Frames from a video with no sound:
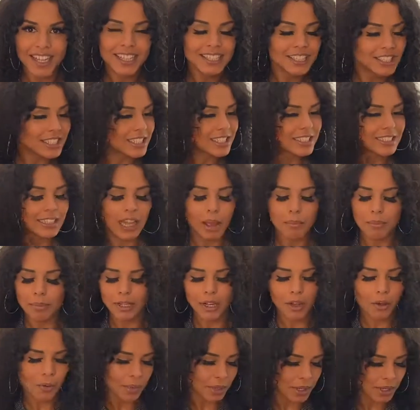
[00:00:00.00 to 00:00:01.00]
Just let me
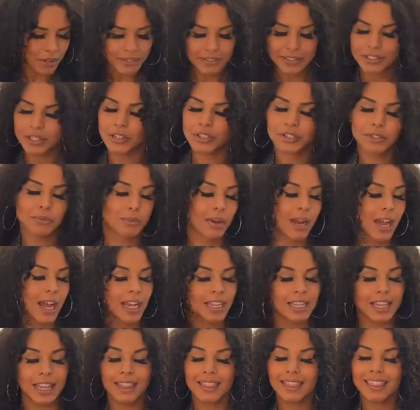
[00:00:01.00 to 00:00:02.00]
know whatever's on your
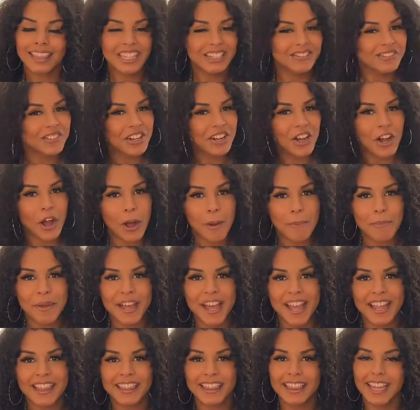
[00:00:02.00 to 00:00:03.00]
mind. Leave a
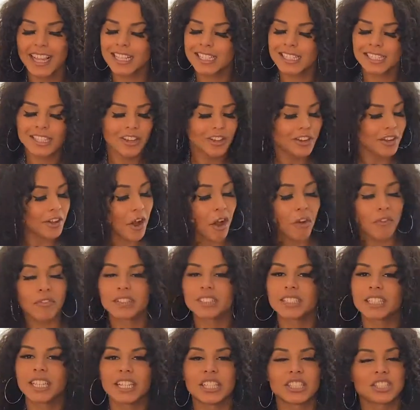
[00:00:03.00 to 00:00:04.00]
comment, let's start a
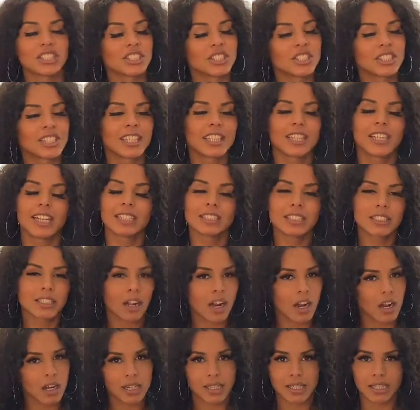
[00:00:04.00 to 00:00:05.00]
conversation, let's
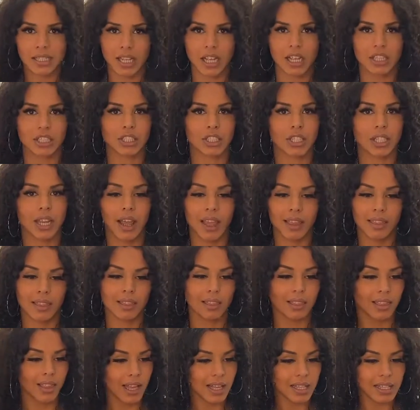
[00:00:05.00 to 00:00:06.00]
start a discussion,
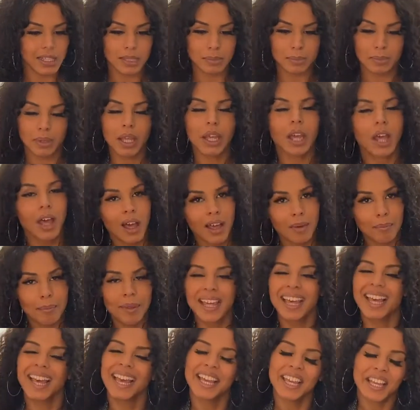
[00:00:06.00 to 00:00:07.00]
and let's become
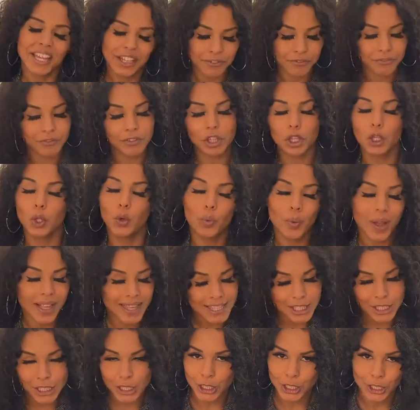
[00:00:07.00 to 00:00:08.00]

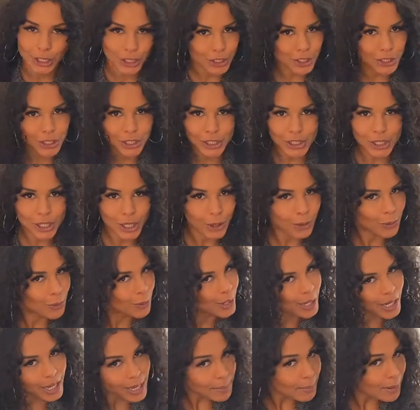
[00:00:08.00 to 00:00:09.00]
influencers.
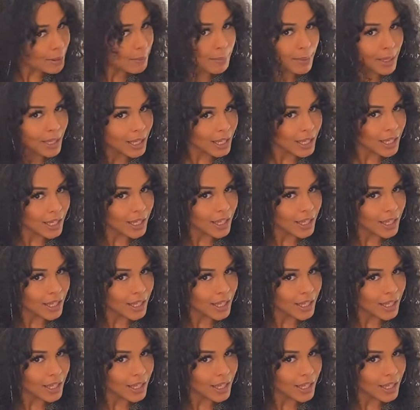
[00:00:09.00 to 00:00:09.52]
Okay, baby?